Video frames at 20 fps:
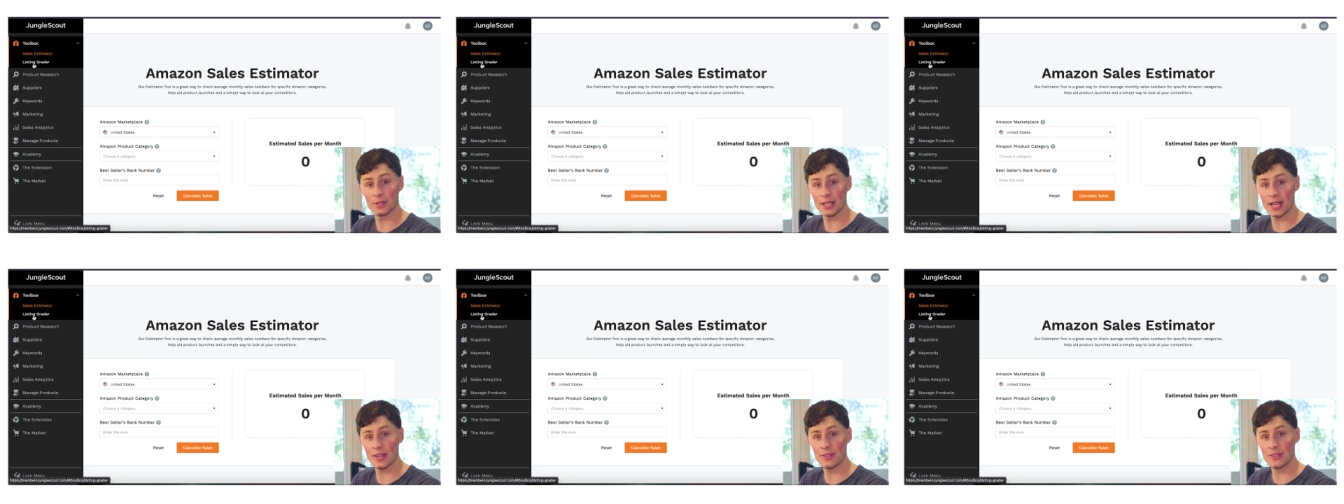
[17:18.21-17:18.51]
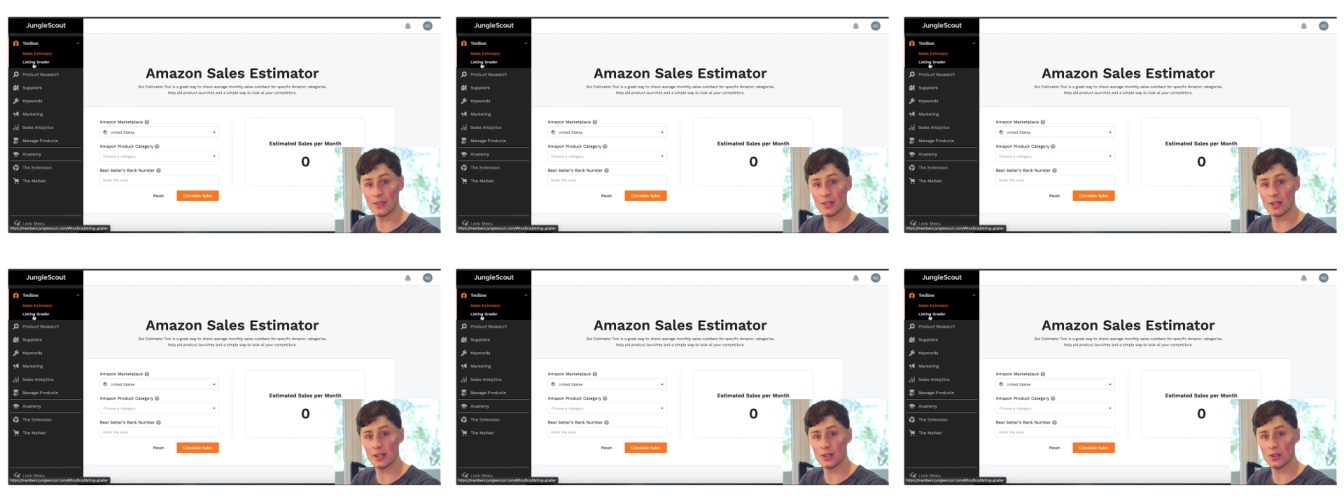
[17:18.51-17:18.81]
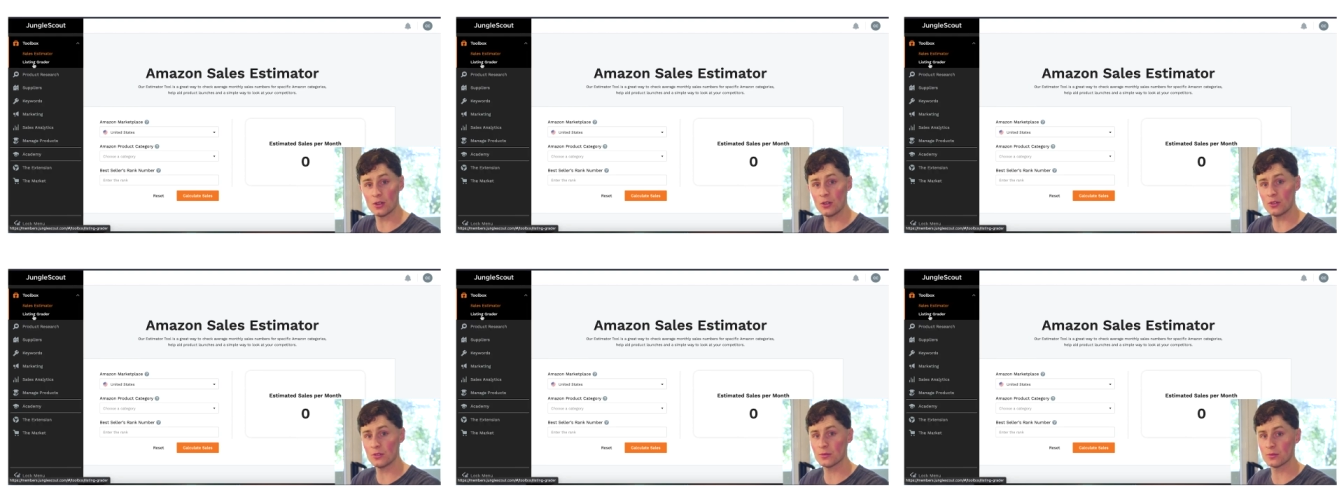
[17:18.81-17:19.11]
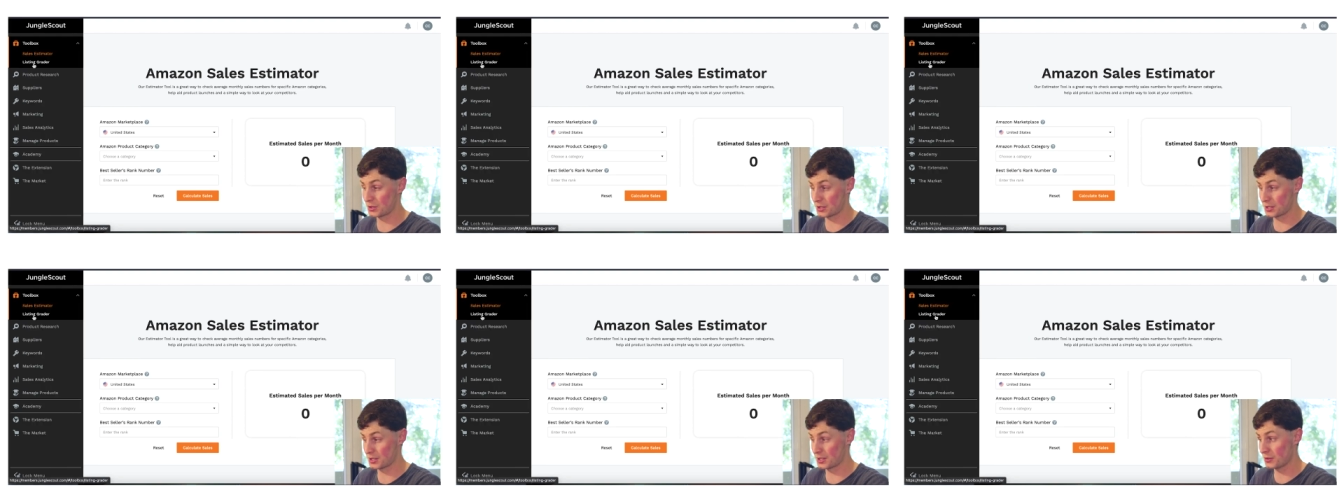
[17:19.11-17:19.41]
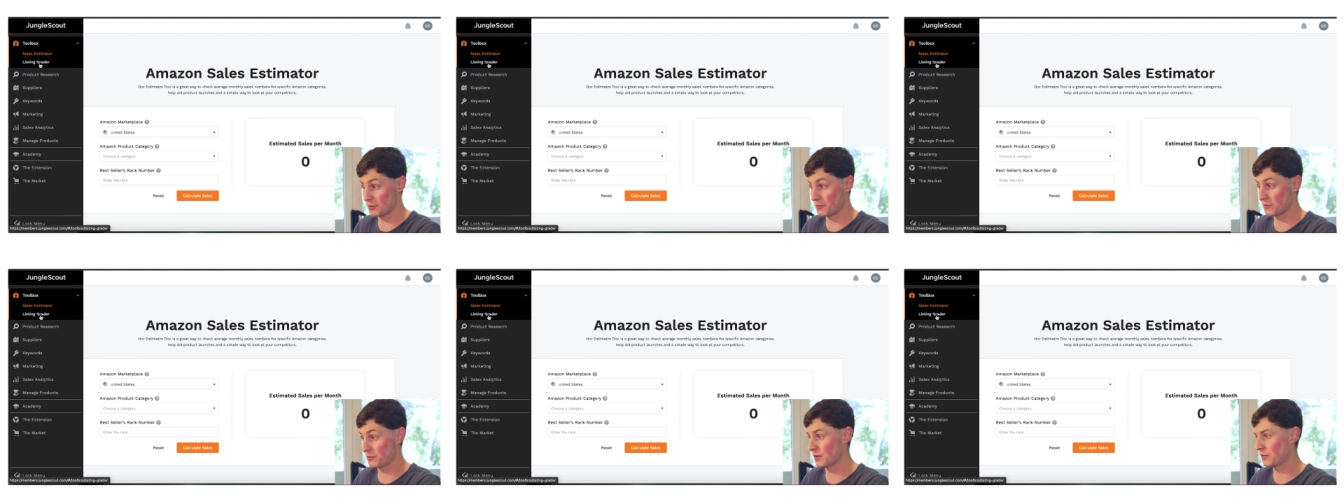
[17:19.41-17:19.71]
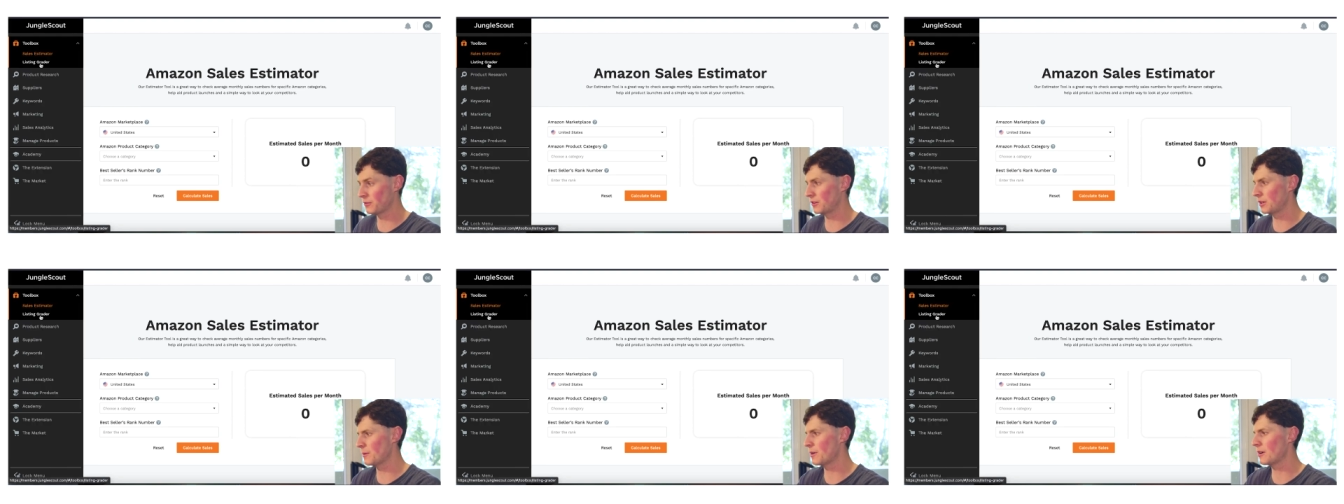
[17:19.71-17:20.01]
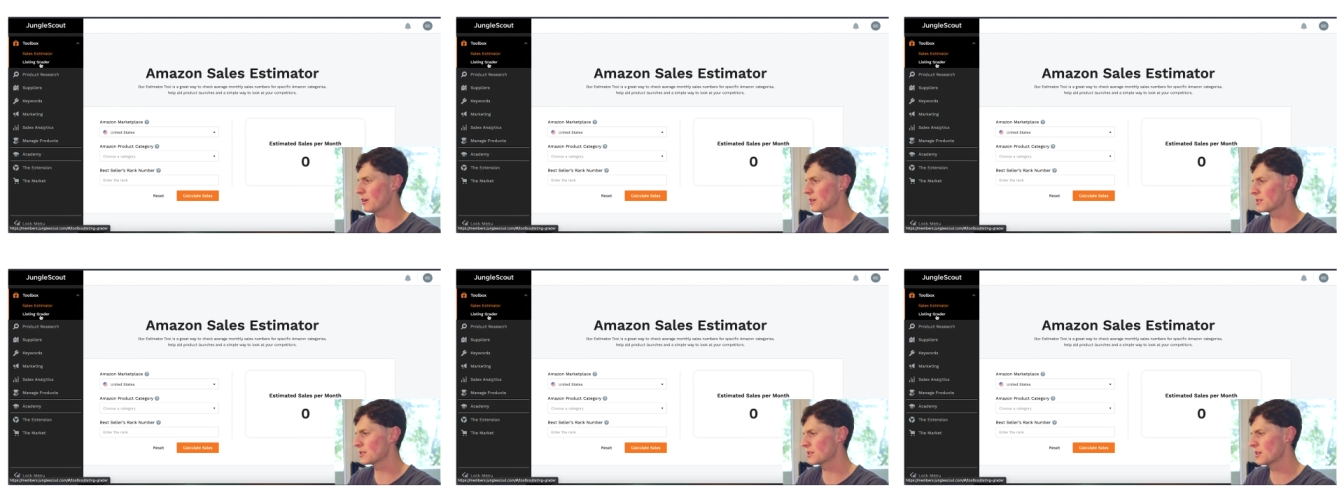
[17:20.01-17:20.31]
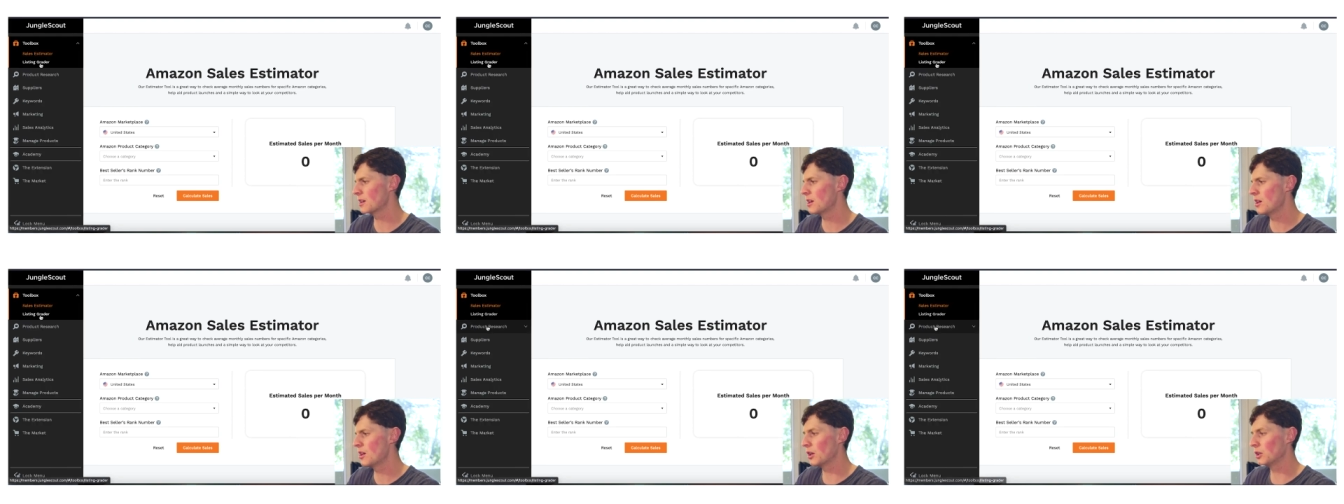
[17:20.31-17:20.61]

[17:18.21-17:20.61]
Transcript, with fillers: plan that I got, which is still 50 bucks,